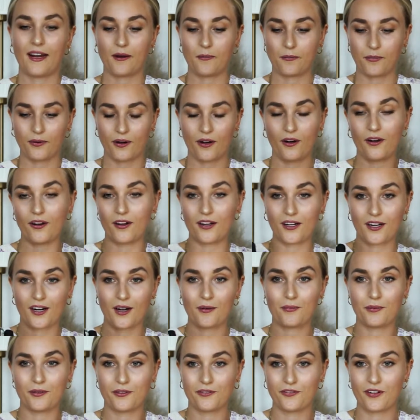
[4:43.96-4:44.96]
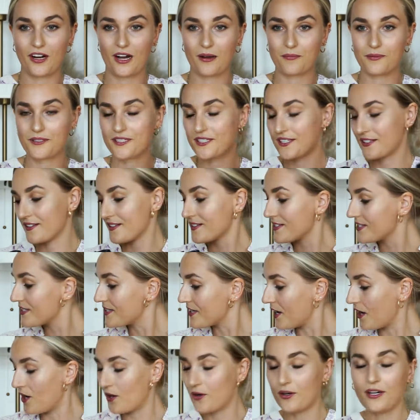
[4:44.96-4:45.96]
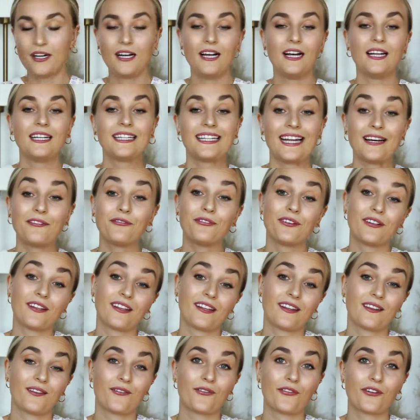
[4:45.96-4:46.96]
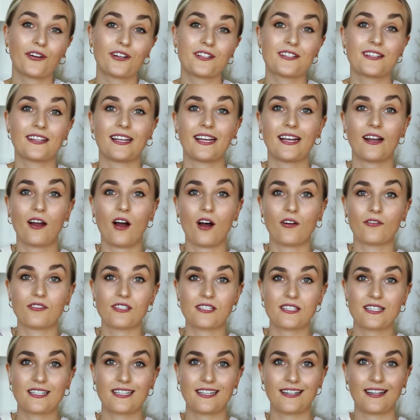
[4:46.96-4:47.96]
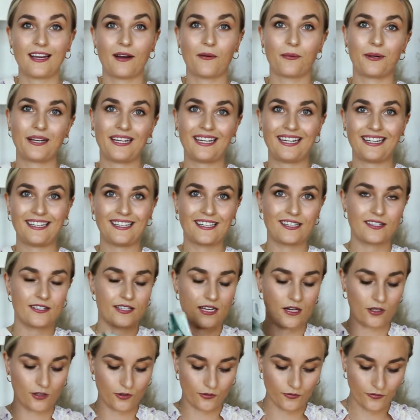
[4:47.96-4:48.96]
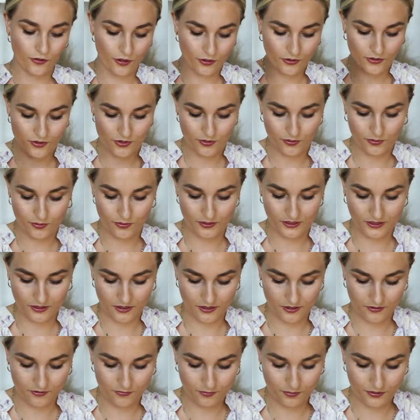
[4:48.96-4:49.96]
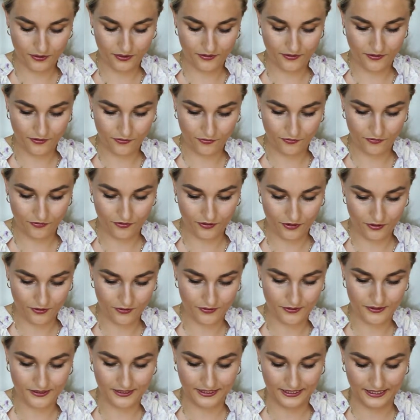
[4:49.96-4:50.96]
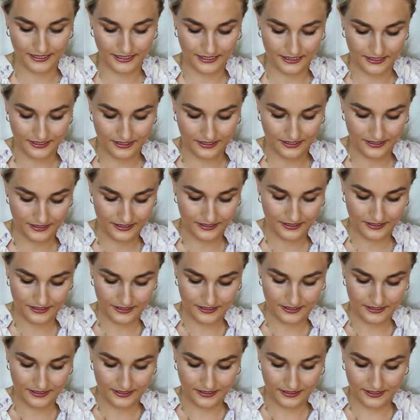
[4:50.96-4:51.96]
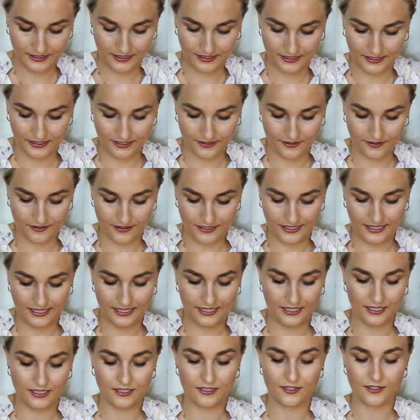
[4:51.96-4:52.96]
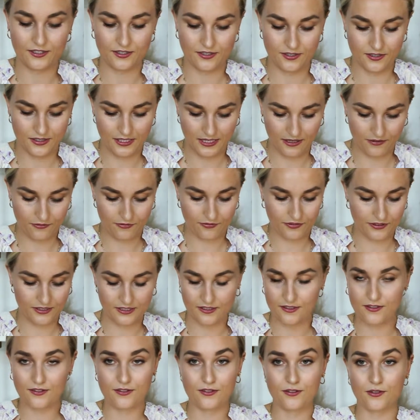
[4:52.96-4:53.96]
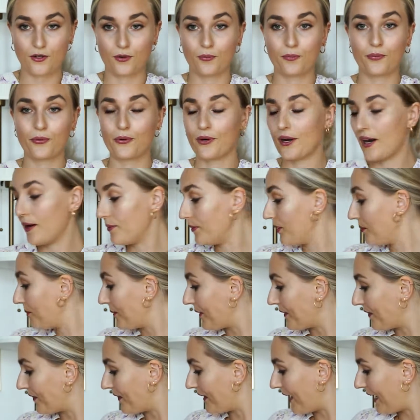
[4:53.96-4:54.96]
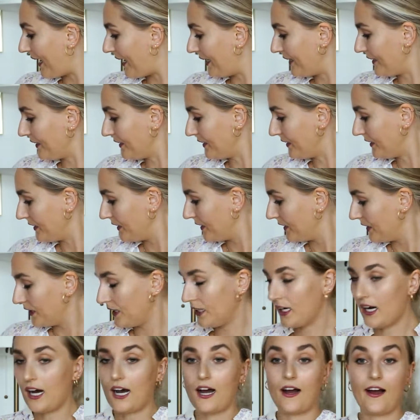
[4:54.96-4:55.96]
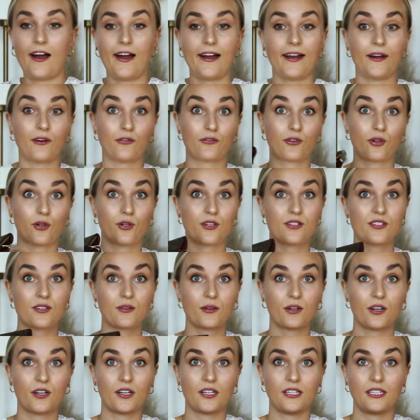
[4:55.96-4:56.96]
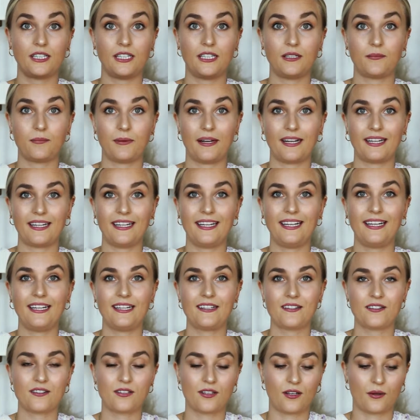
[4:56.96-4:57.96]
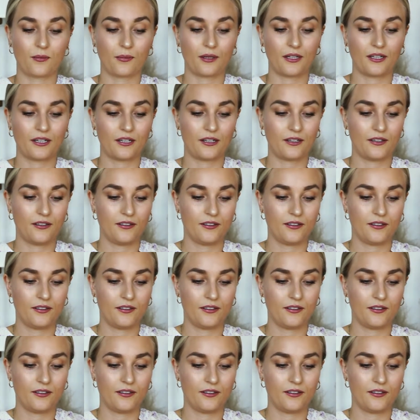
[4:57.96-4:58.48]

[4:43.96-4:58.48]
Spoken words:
I brought a couple of options. So definitely the first thing obviously that we need is our phone. So we're gonna put the phone in here and that fits no problem. And then I of course am gonna need my keys, so I'm gonna